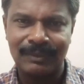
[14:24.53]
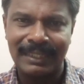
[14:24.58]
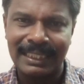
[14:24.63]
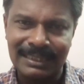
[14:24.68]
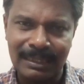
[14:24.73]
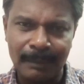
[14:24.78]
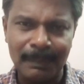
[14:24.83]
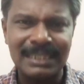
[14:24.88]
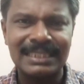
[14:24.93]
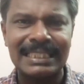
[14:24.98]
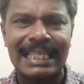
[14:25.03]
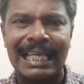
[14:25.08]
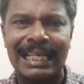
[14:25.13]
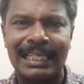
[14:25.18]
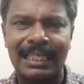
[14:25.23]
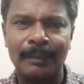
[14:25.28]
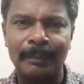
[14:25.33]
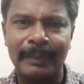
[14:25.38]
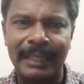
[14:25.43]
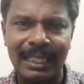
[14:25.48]
For example,
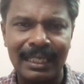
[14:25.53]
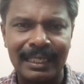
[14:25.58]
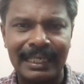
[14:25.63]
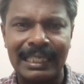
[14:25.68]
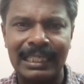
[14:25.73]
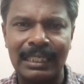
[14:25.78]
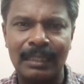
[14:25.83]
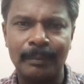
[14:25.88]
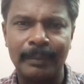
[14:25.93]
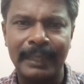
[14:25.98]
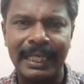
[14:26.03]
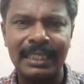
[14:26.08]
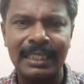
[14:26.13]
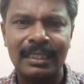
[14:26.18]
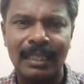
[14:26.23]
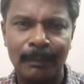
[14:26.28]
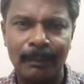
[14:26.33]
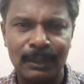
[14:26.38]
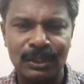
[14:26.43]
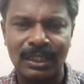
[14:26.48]
salary paid, rent
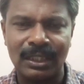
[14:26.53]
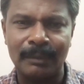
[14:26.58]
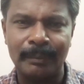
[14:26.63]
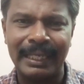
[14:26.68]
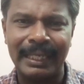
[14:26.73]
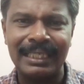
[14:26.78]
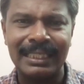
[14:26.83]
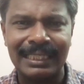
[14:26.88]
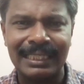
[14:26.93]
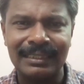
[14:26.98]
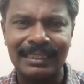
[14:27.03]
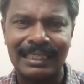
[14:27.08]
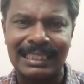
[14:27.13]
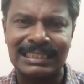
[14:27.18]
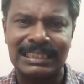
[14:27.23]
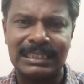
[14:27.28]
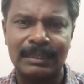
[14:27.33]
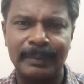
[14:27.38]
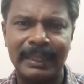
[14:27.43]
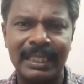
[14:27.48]
paid, commission paid,
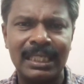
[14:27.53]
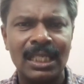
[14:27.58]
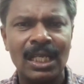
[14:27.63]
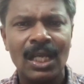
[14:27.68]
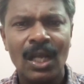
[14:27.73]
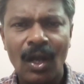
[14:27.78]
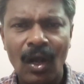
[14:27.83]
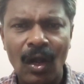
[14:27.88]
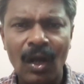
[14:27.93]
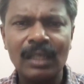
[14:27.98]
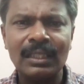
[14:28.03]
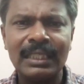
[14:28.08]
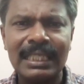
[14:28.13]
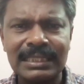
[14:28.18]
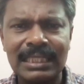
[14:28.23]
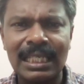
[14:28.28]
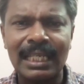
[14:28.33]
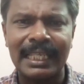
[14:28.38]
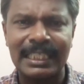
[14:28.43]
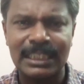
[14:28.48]
interest paid, all
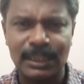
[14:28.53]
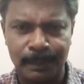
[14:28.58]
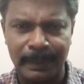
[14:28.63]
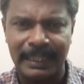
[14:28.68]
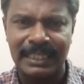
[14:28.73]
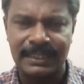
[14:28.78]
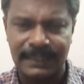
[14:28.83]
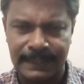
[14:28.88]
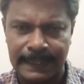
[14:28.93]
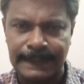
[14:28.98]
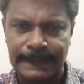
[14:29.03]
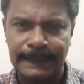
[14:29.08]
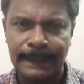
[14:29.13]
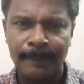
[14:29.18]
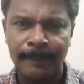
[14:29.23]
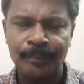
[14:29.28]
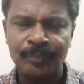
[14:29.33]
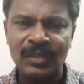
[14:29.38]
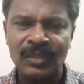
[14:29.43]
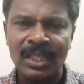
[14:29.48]
these are expenses.